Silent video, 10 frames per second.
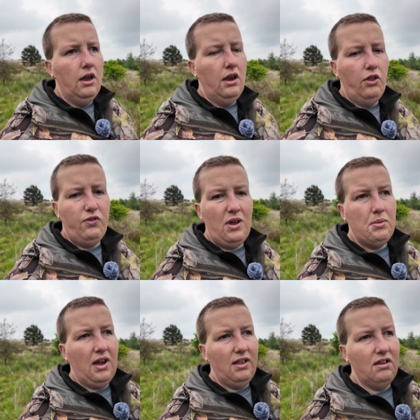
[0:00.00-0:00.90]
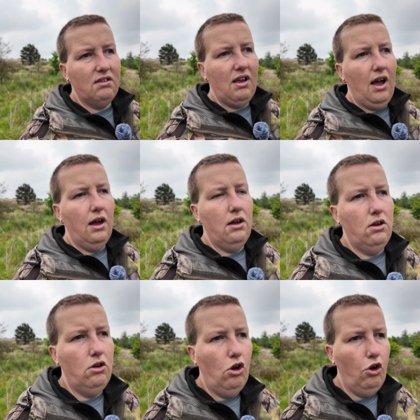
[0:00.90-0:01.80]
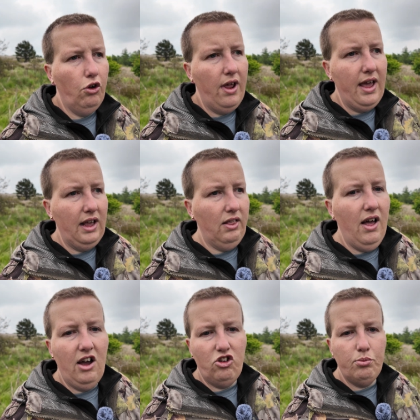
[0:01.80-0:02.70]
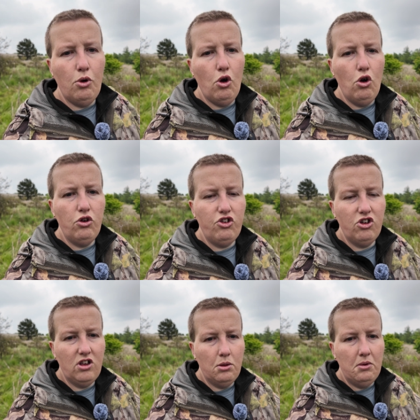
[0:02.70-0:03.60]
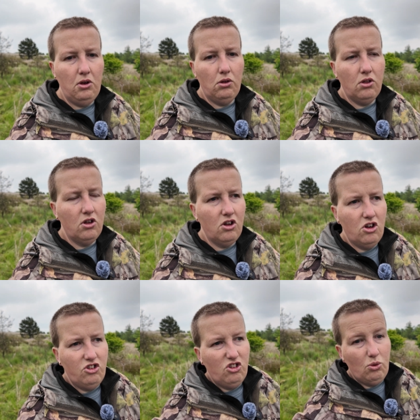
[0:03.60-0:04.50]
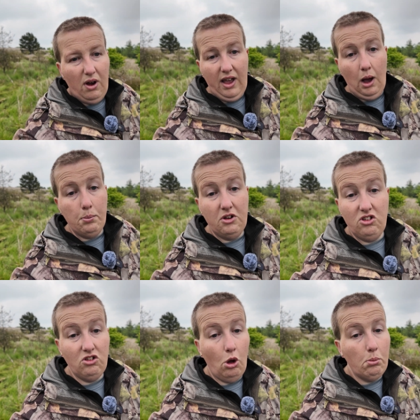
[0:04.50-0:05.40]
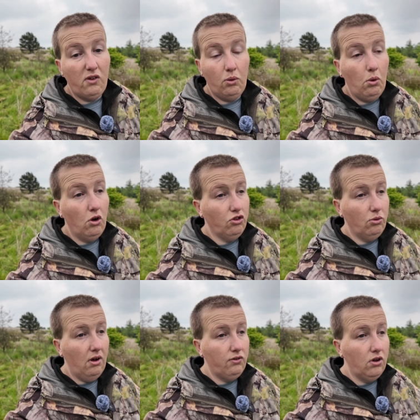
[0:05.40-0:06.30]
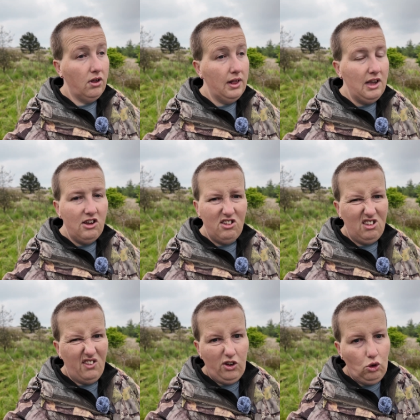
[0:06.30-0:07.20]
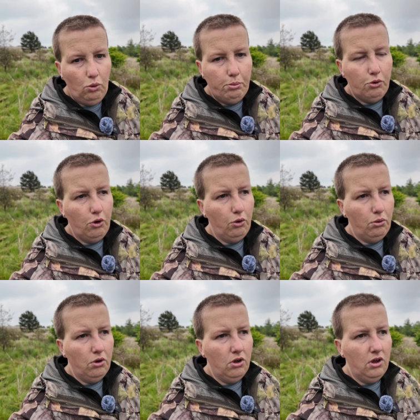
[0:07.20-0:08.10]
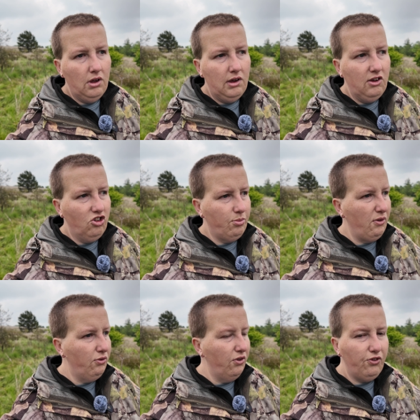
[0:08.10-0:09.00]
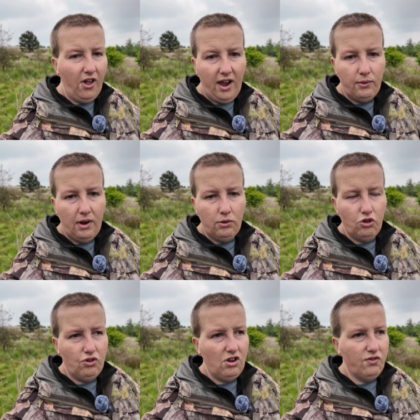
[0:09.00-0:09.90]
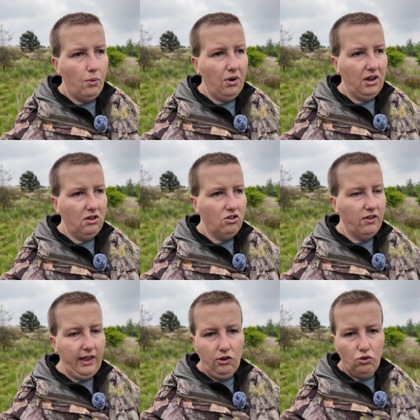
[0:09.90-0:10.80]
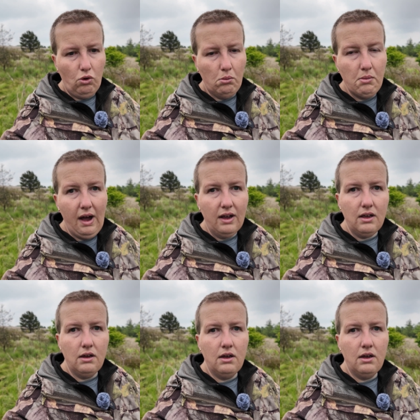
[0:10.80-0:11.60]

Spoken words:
Now the female is sat on a large perch in the middle. She's quite happy, she's not bothered whatsoever. She's having a good prune. She's been for a fly around a stretch of her wings and then just come back.